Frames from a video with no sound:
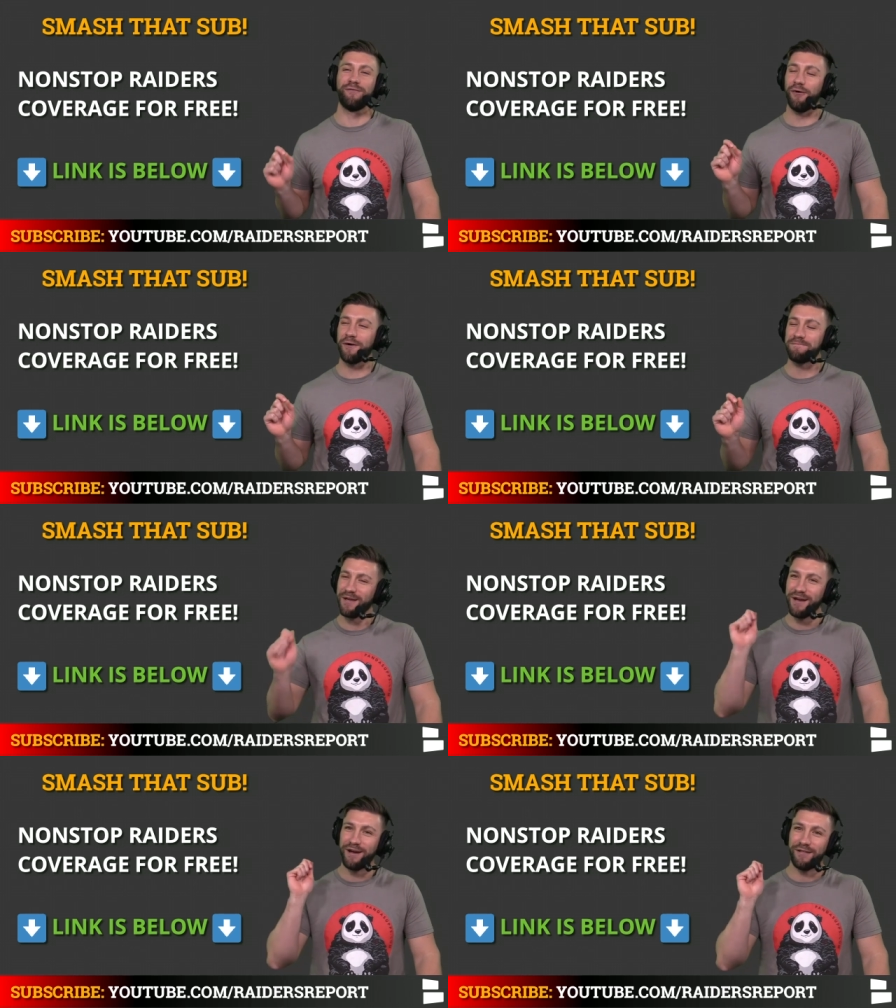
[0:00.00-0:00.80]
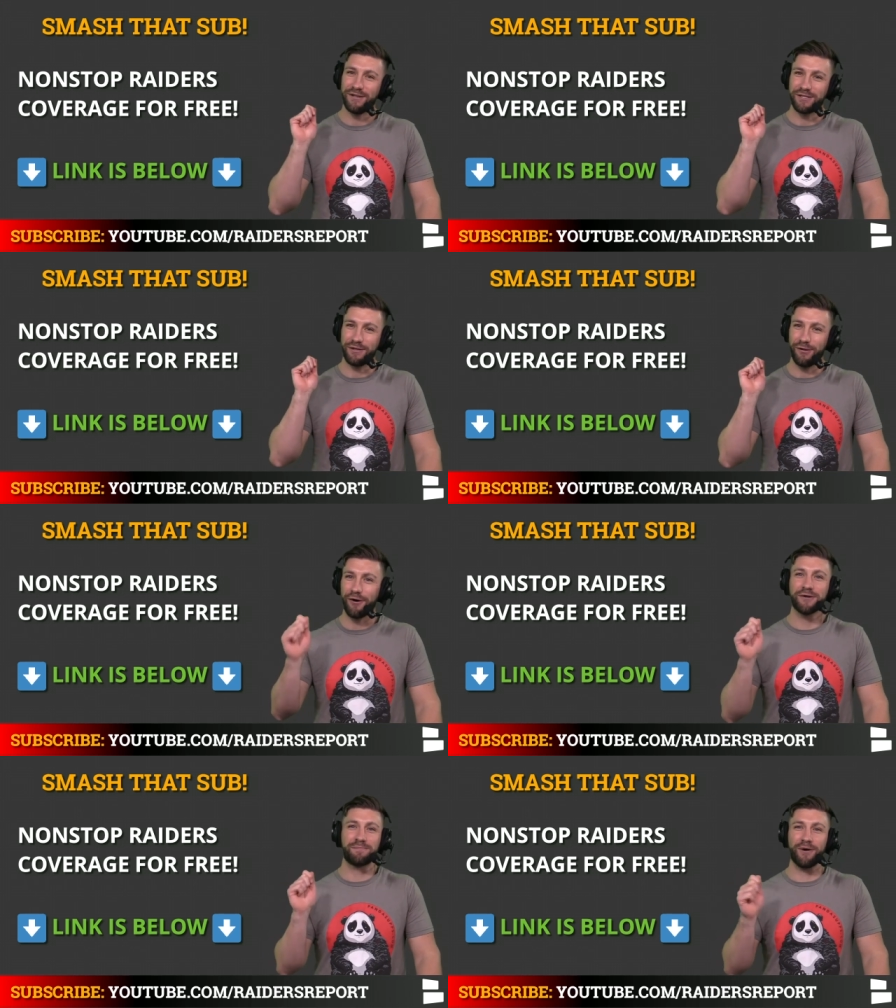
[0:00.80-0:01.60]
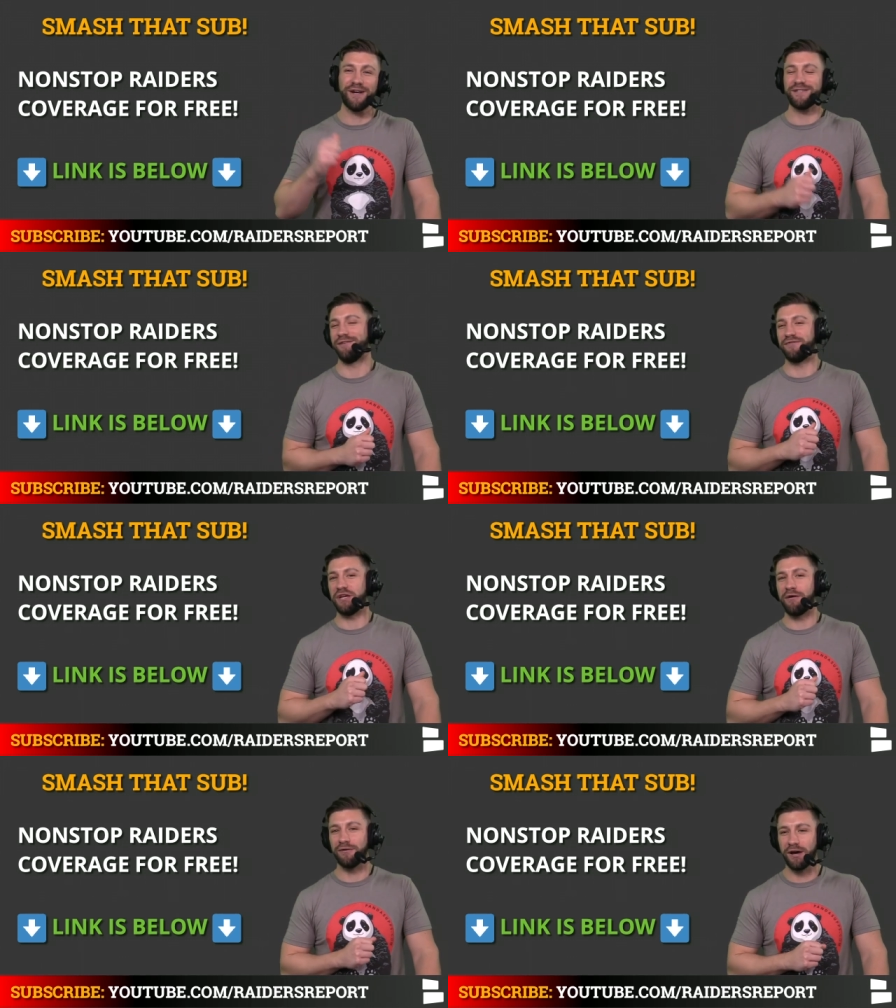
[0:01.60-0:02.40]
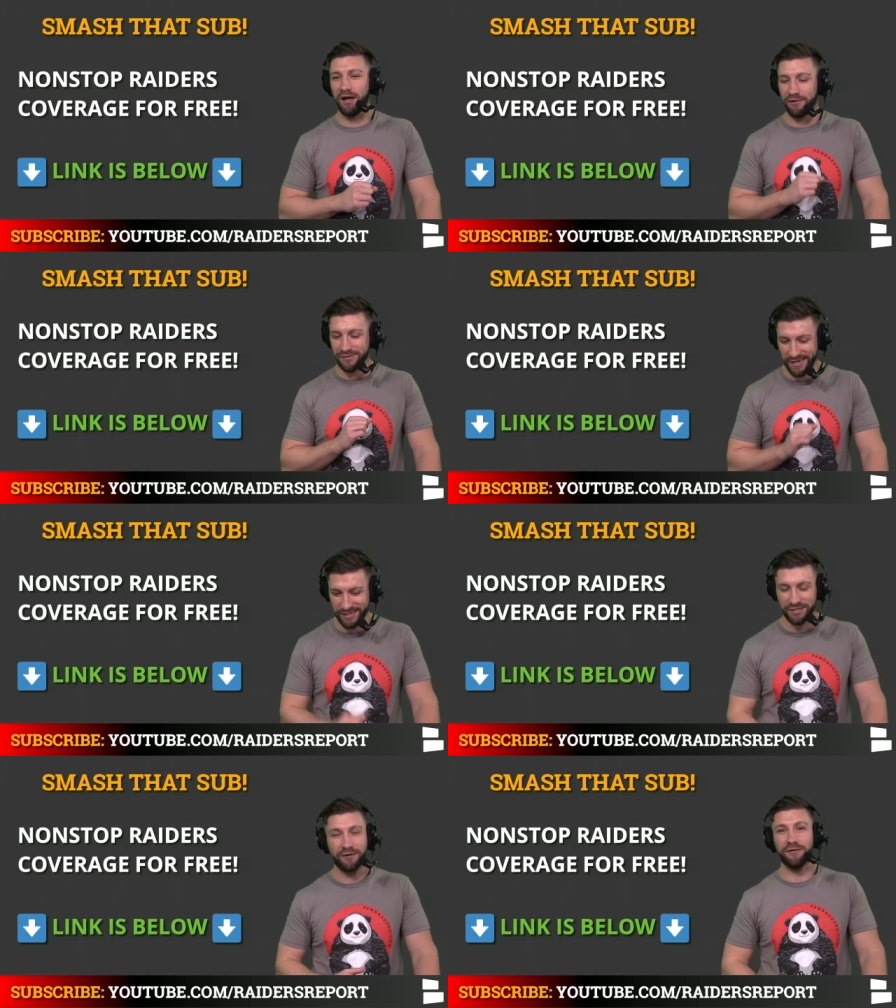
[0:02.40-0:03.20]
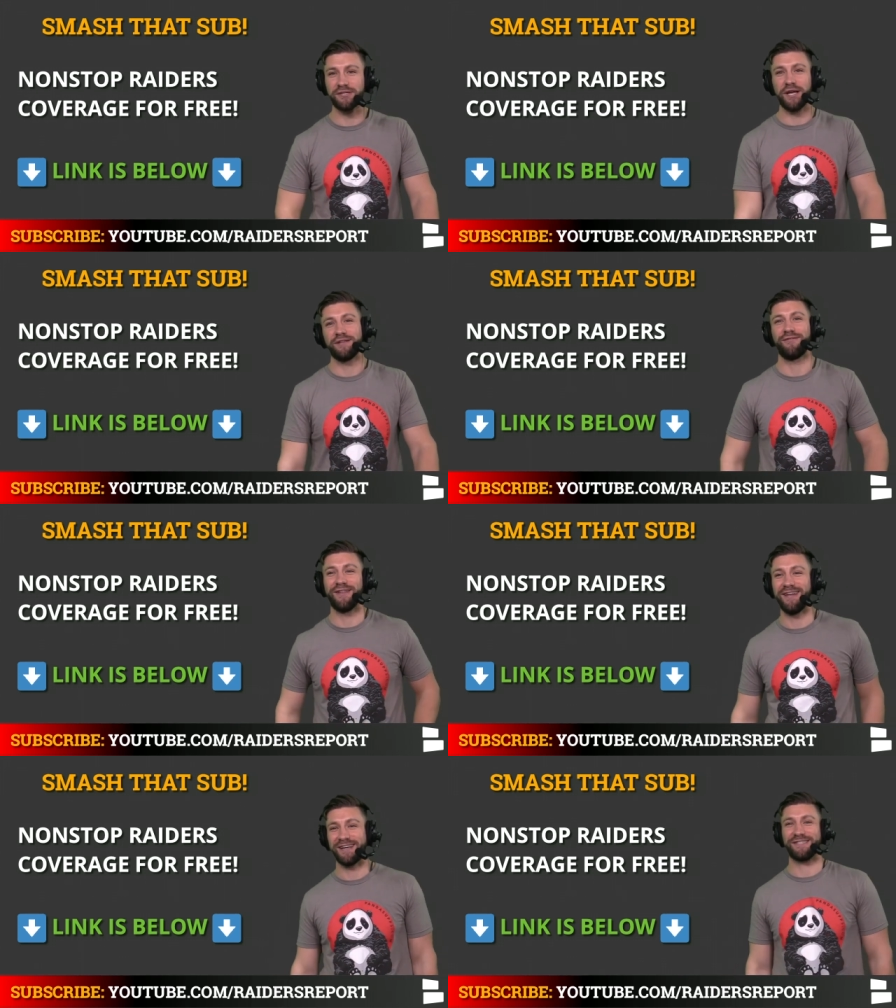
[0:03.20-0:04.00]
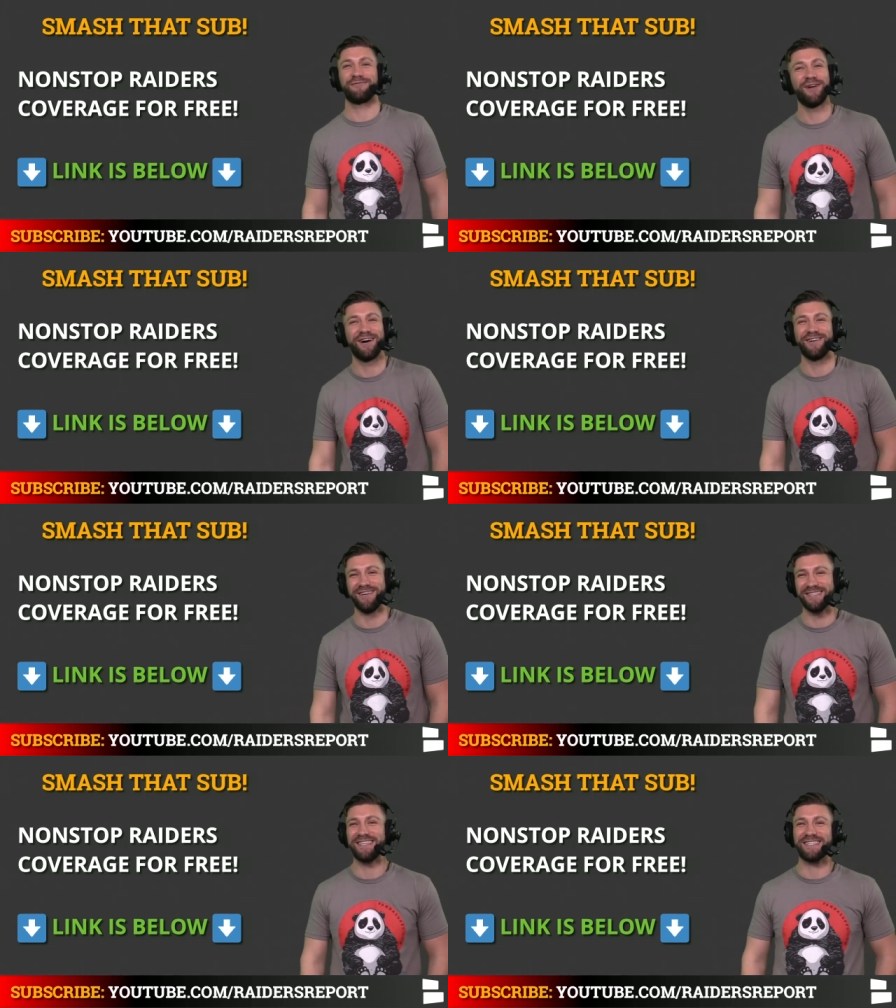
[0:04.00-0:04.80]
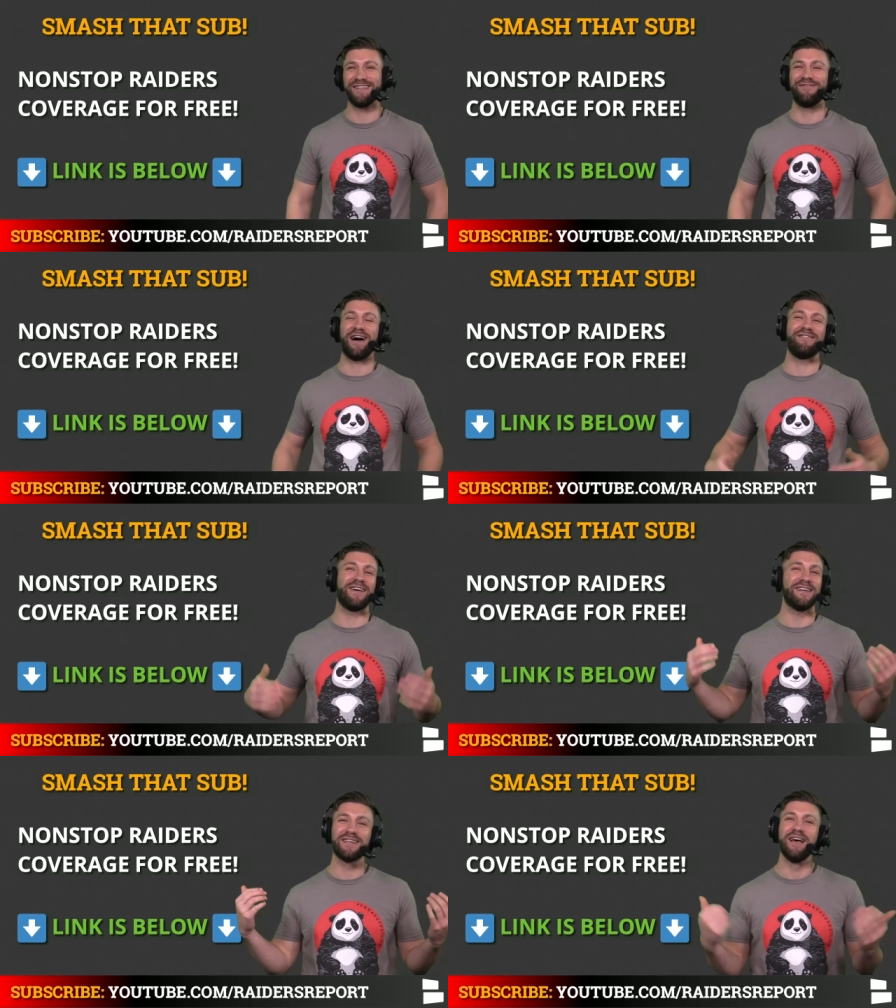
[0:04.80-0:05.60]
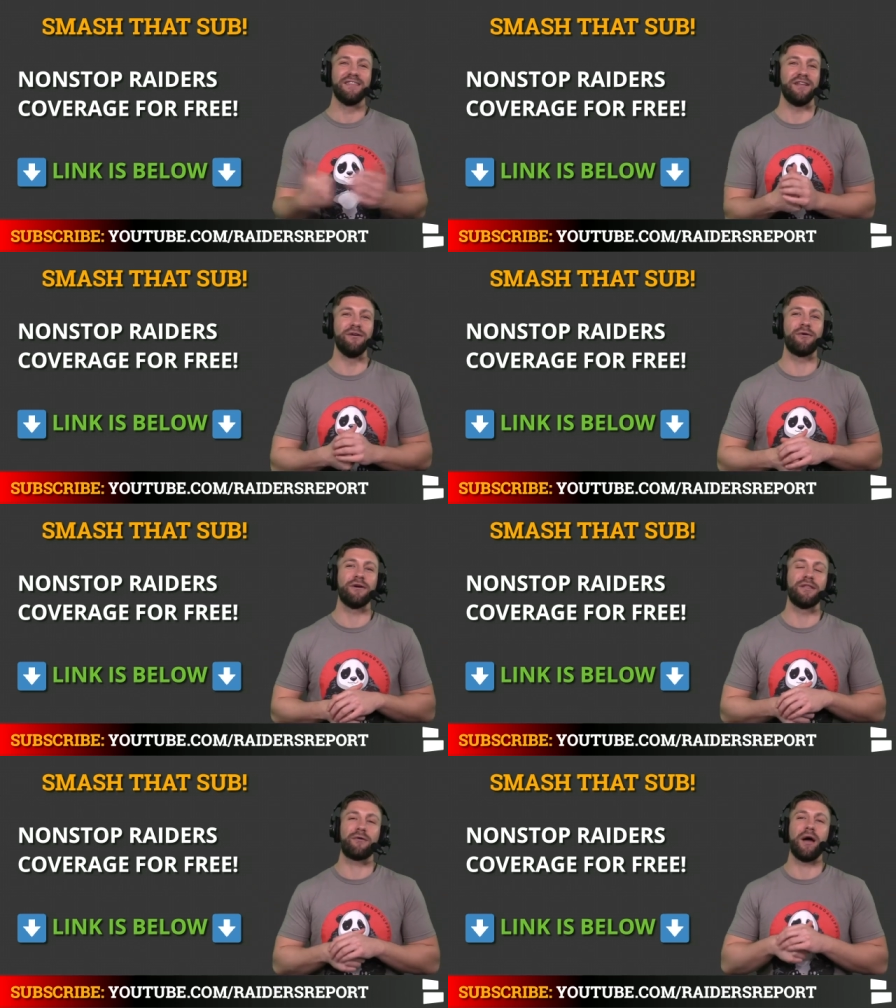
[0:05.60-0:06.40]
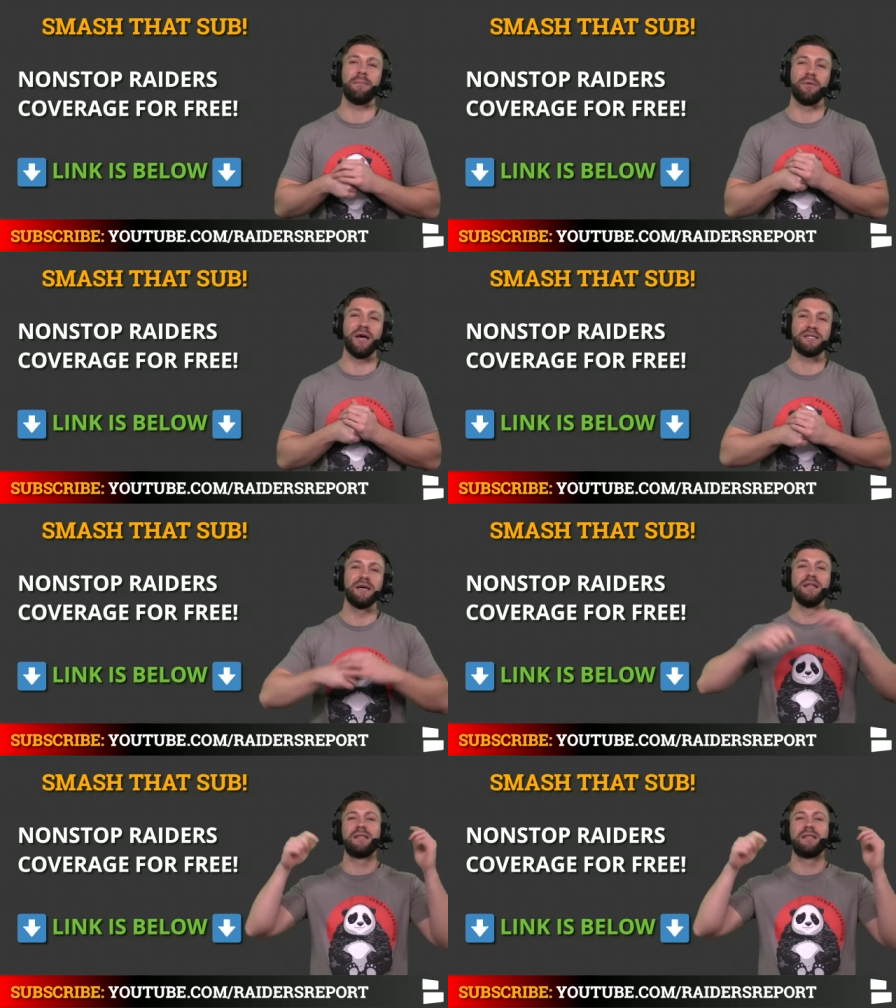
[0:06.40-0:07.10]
for this large price of $0.00 for the next 365 days, then you are in the right place.